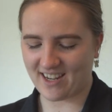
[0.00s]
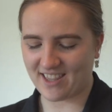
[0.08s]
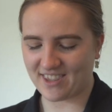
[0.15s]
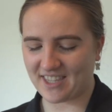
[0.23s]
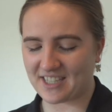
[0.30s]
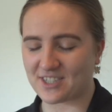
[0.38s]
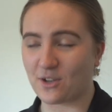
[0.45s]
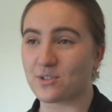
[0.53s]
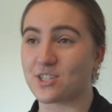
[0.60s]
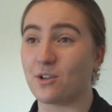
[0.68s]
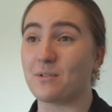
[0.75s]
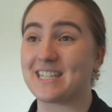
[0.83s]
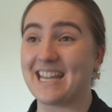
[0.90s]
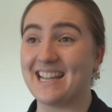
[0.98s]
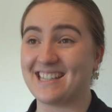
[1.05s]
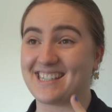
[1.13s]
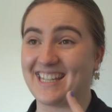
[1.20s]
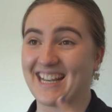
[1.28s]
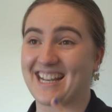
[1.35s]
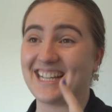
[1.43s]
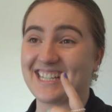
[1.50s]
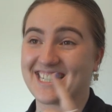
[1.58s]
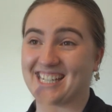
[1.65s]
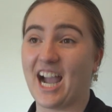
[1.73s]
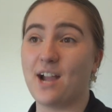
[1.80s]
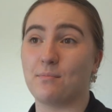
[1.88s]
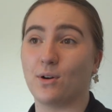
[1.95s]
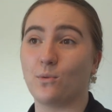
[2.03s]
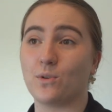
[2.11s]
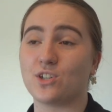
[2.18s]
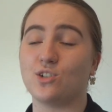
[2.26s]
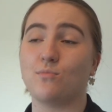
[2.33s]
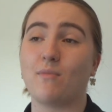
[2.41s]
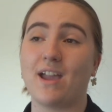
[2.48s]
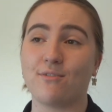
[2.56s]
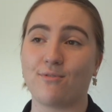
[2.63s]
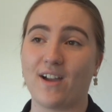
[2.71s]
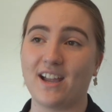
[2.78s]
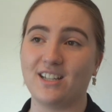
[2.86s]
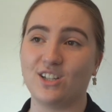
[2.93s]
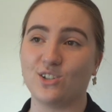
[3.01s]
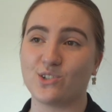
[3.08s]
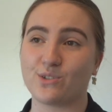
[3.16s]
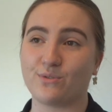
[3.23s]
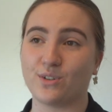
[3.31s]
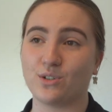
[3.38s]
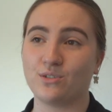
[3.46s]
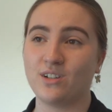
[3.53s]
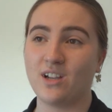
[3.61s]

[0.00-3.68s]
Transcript: There's also a 10-second timer, which you may find useful.